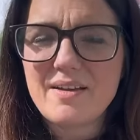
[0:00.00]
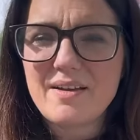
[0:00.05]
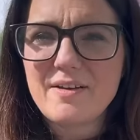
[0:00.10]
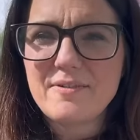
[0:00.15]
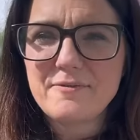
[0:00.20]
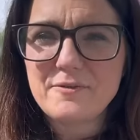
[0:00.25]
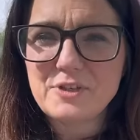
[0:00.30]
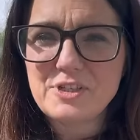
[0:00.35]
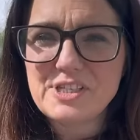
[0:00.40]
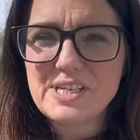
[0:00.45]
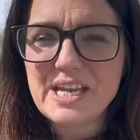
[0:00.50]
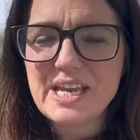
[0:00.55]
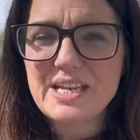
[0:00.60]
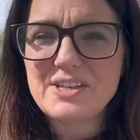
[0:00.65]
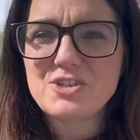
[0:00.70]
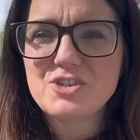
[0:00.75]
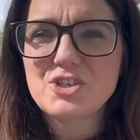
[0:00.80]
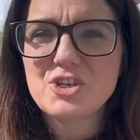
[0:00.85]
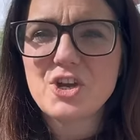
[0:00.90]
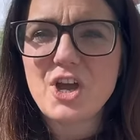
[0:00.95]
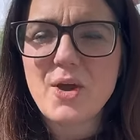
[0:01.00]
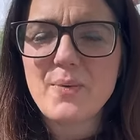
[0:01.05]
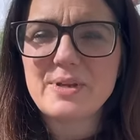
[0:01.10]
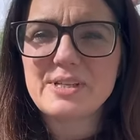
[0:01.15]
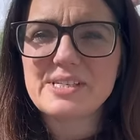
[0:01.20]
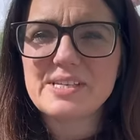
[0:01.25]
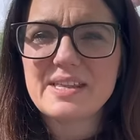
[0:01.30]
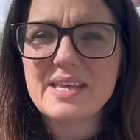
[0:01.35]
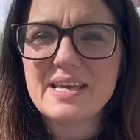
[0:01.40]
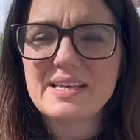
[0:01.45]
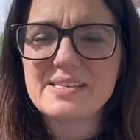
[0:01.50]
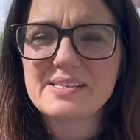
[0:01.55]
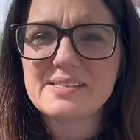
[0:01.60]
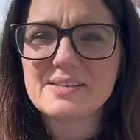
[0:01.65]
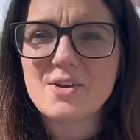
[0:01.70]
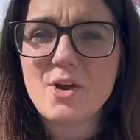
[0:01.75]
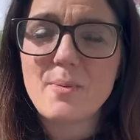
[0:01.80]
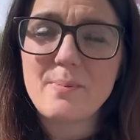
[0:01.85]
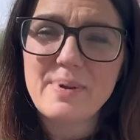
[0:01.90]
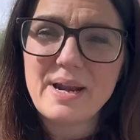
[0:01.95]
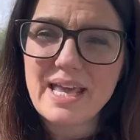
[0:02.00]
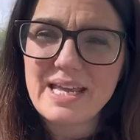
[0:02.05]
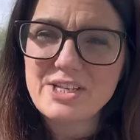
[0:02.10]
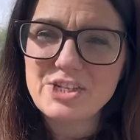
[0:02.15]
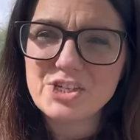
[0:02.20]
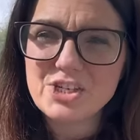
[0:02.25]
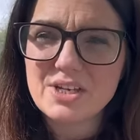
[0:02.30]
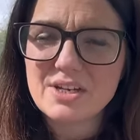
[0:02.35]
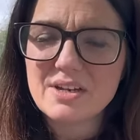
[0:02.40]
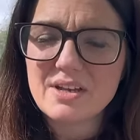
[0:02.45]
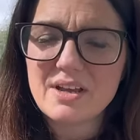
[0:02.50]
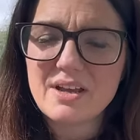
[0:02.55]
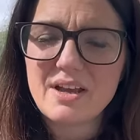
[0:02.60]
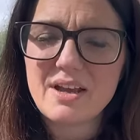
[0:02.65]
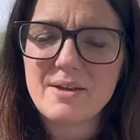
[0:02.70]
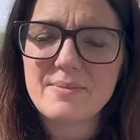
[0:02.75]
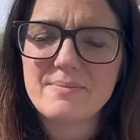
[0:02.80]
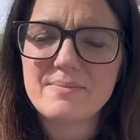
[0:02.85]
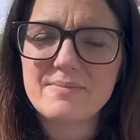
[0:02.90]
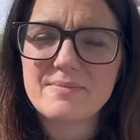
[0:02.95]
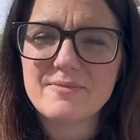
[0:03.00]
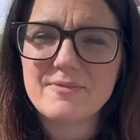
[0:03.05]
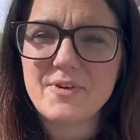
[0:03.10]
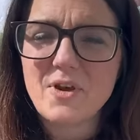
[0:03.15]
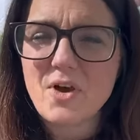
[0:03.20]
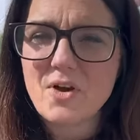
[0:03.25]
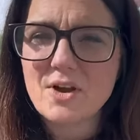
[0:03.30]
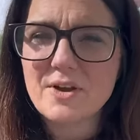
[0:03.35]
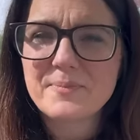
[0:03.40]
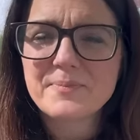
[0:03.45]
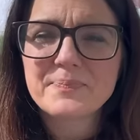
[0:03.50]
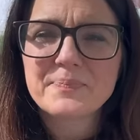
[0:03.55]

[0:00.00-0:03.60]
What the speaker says: of footage to go into this compilation vlog.